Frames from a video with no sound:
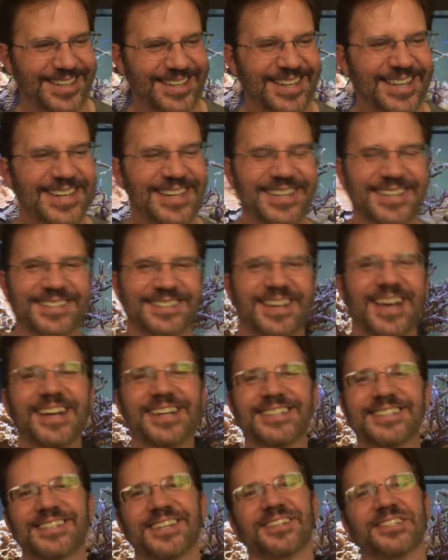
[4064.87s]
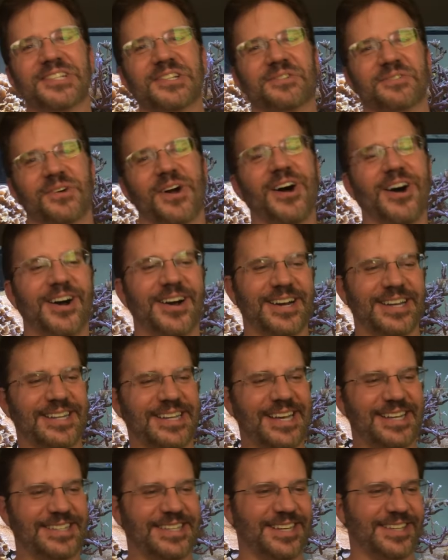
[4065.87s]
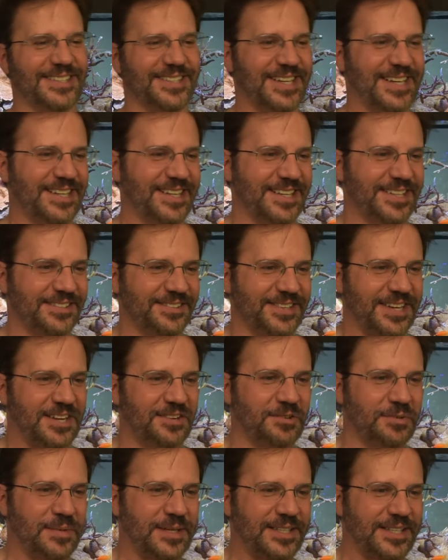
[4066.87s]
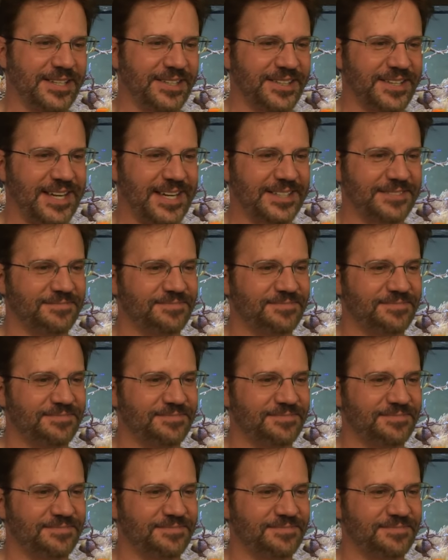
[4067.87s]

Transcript: because I could tell you wrong and get yelled at later, and I don't want to be yelled at.